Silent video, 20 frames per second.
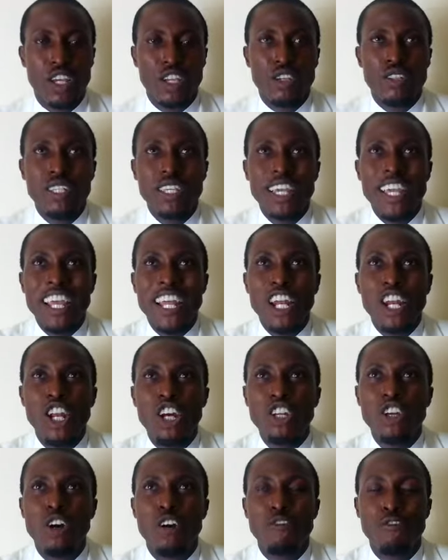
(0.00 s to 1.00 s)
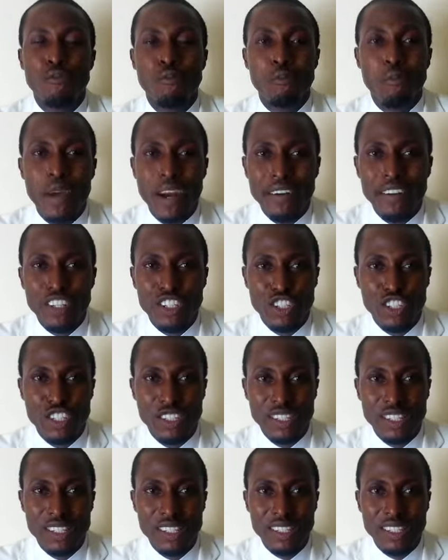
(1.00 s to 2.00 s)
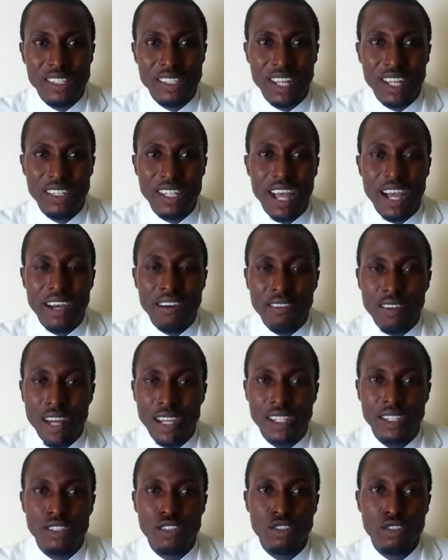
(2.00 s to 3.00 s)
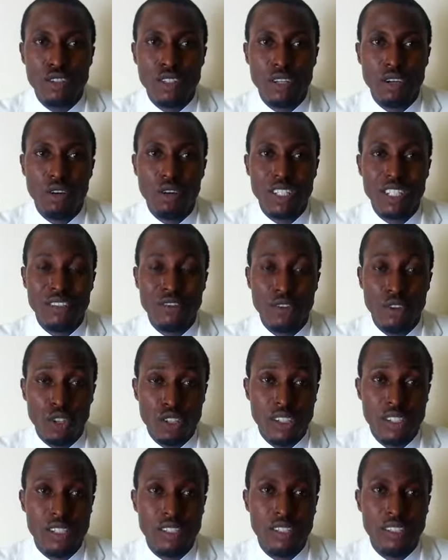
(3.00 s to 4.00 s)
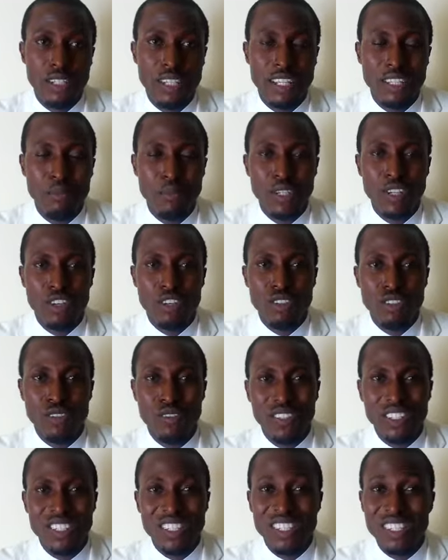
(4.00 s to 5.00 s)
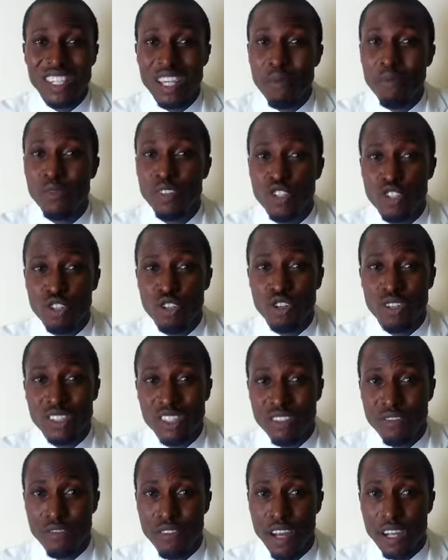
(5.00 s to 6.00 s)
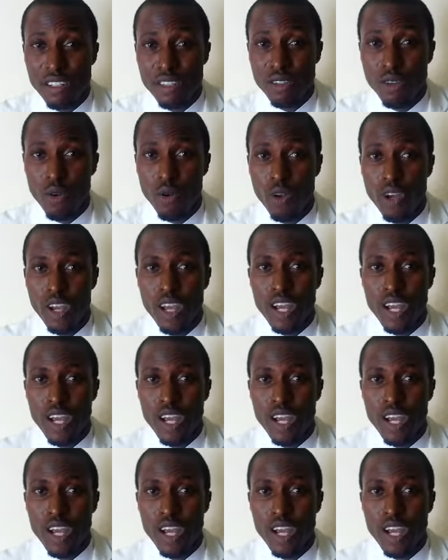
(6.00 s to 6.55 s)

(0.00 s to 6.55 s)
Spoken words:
You see, a lot of marriages that are cracking today or divorcing today because of the same trust factor.